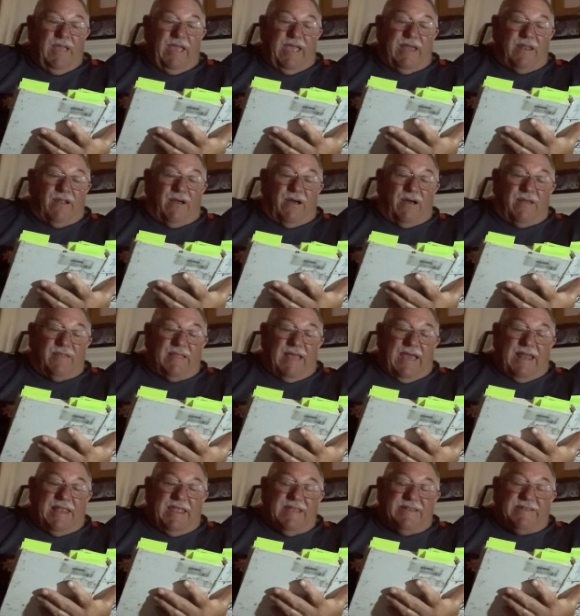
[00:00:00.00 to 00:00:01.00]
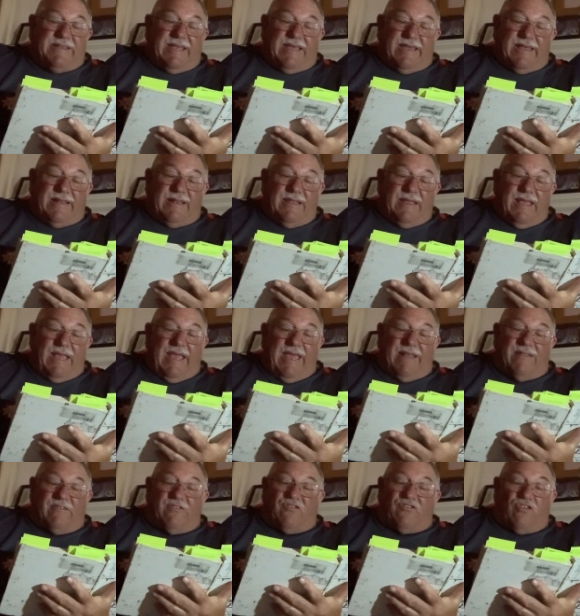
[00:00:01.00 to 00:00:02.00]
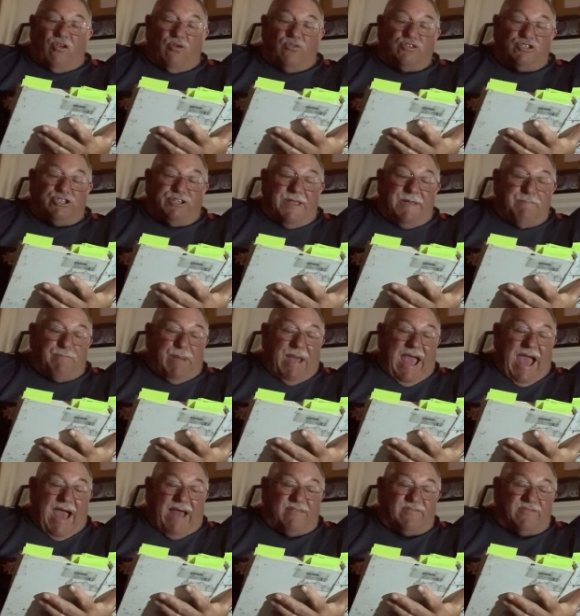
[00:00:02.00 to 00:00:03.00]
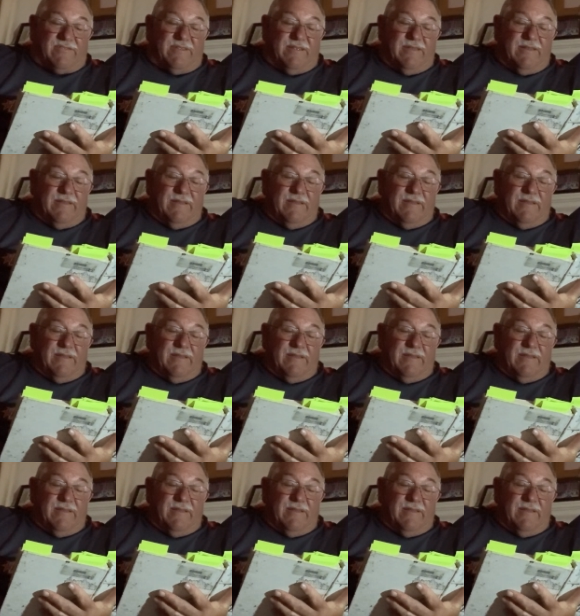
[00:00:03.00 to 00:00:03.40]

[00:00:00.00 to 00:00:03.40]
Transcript: And on that he did, and so she passed.